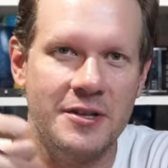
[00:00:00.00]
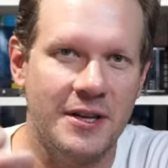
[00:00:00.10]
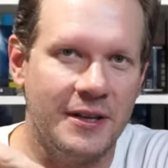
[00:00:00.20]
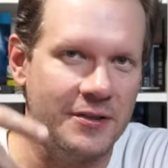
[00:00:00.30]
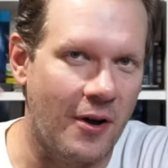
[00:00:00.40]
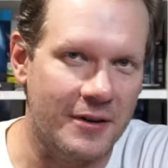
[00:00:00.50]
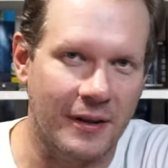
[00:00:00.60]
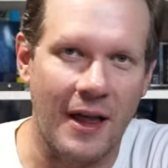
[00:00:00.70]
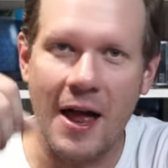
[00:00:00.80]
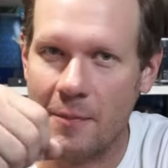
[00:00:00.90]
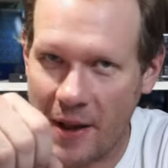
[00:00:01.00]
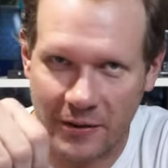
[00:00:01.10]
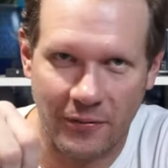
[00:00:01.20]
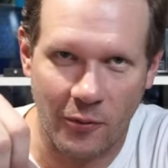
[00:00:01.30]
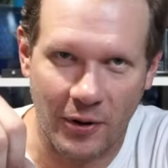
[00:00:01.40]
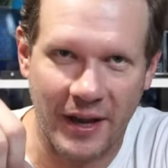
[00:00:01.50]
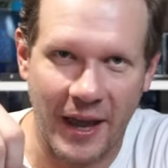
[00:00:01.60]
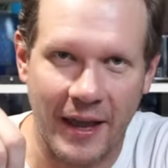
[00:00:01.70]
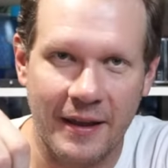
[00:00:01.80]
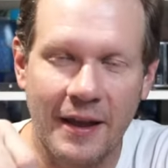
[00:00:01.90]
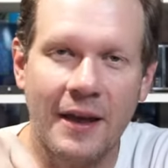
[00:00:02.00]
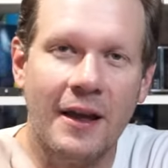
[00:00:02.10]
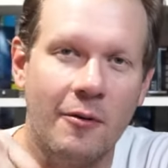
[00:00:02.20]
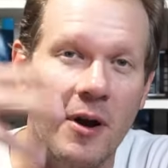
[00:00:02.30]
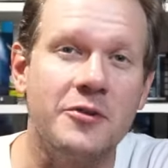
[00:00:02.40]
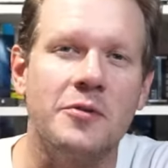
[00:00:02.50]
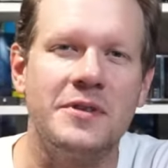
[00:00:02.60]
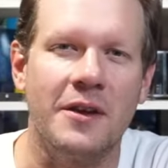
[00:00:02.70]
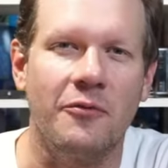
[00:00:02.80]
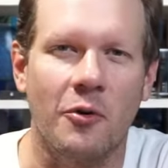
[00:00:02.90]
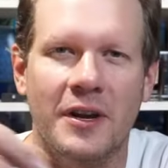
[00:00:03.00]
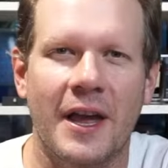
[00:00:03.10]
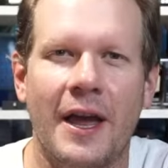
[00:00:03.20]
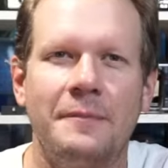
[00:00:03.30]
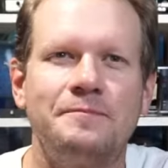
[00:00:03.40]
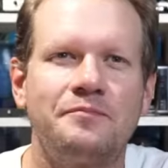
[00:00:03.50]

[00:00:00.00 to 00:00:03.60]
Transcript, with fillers: Chi talked a lot about the 4K, RetroTINK 4K